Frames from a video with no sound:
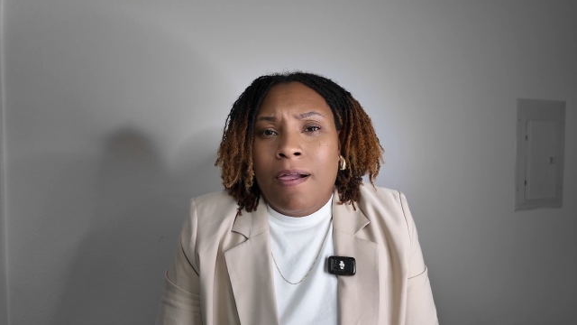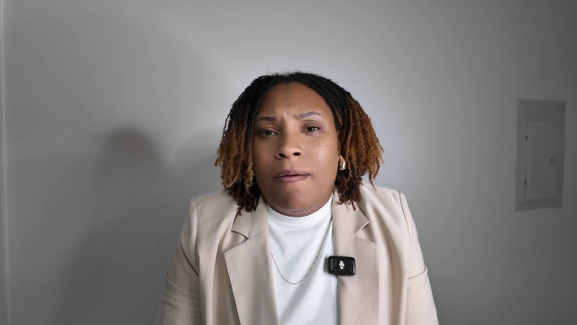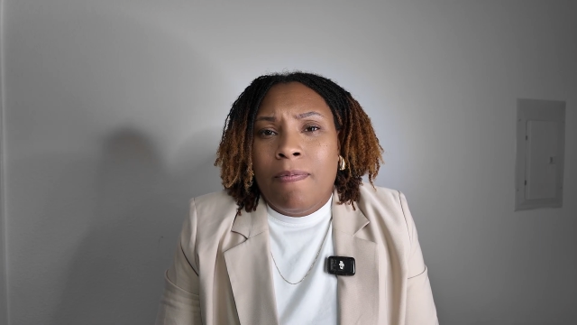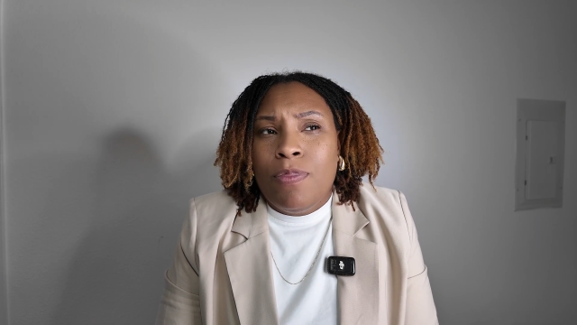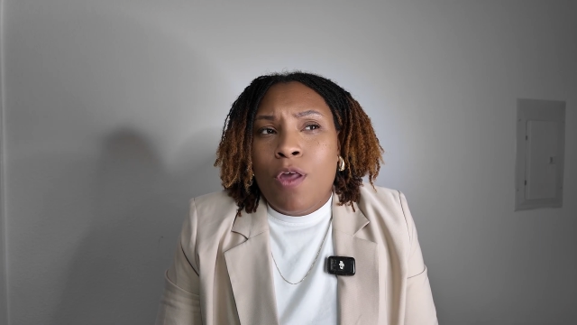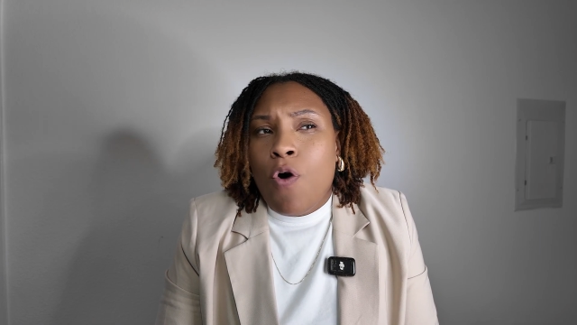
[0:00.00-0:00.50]

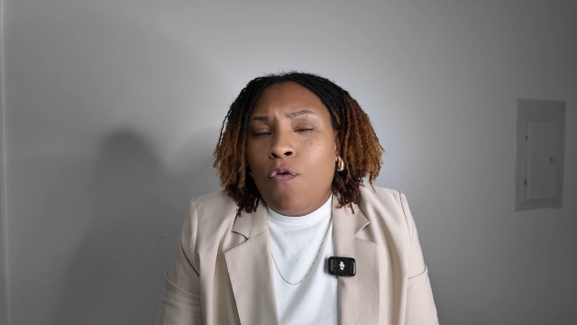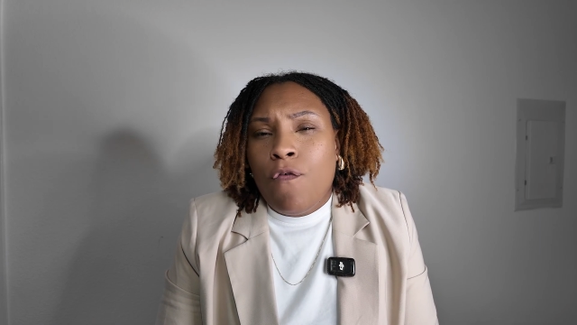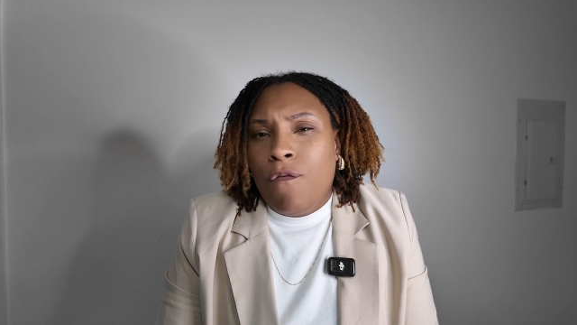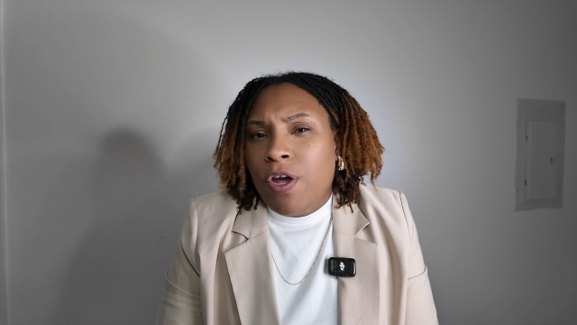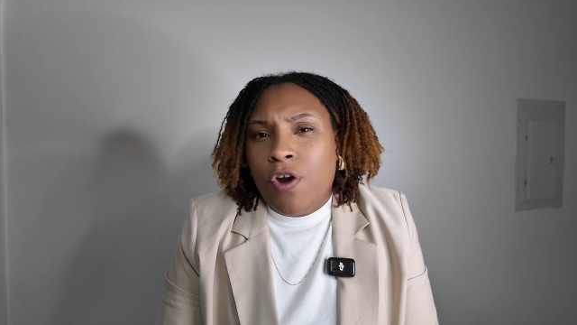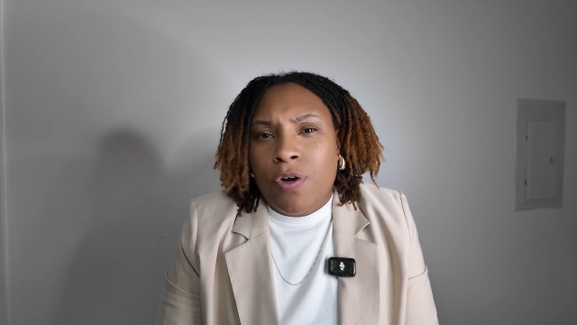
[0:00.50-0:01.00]
No
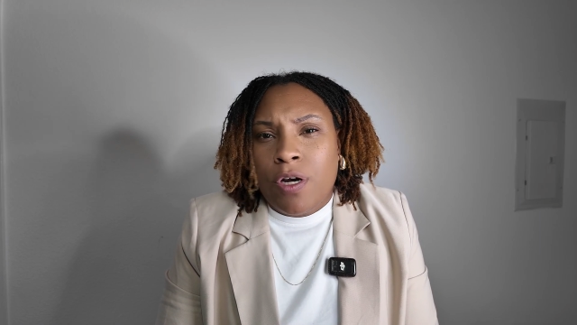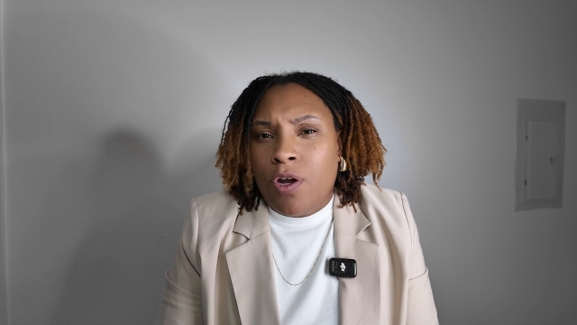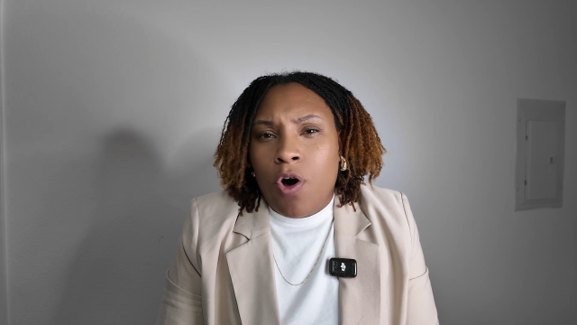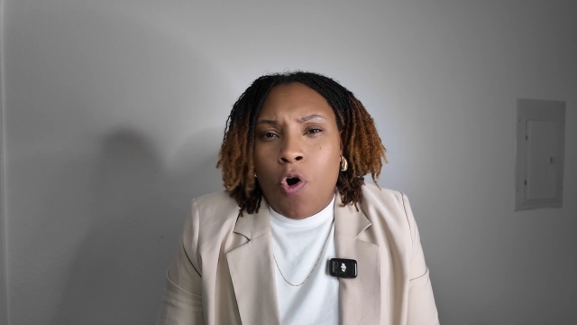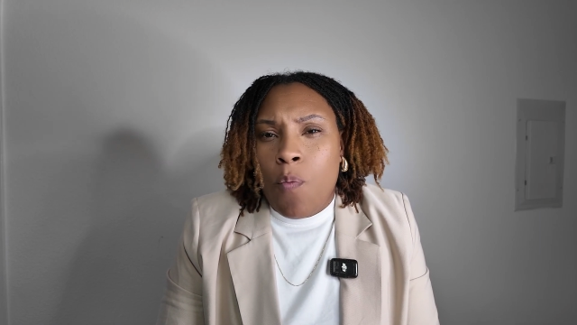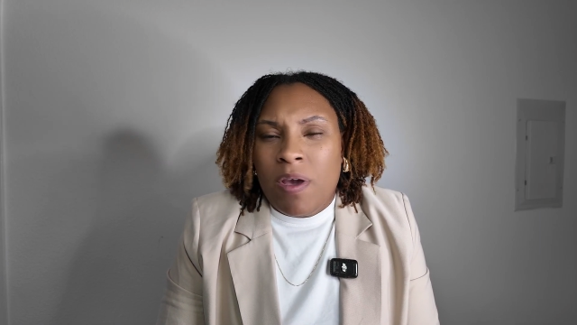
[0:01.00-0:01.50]
fear could
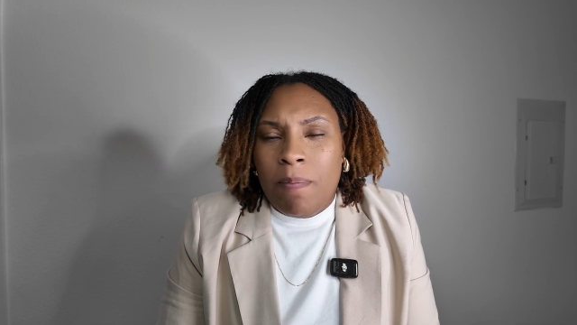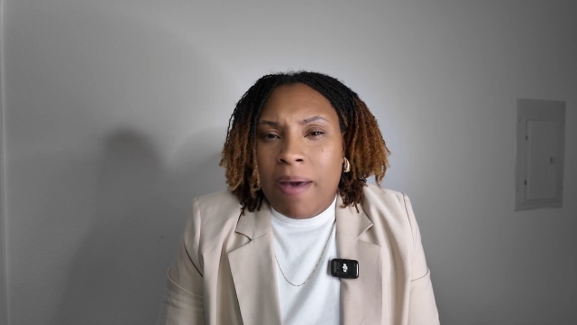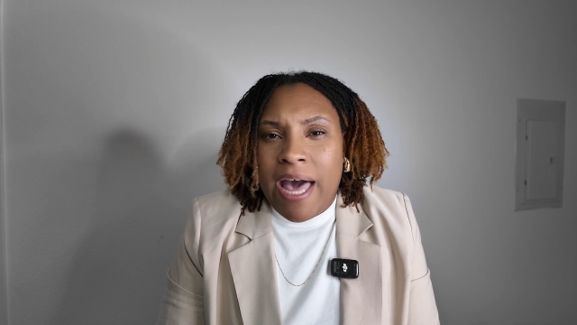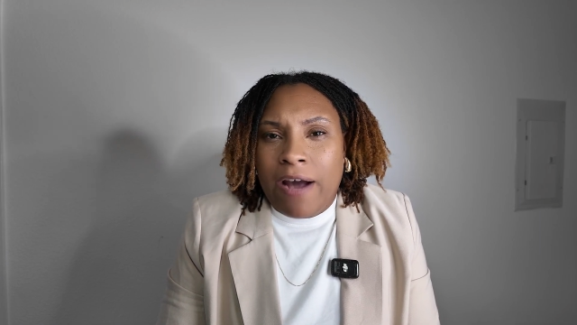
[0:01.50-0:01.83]
hold me back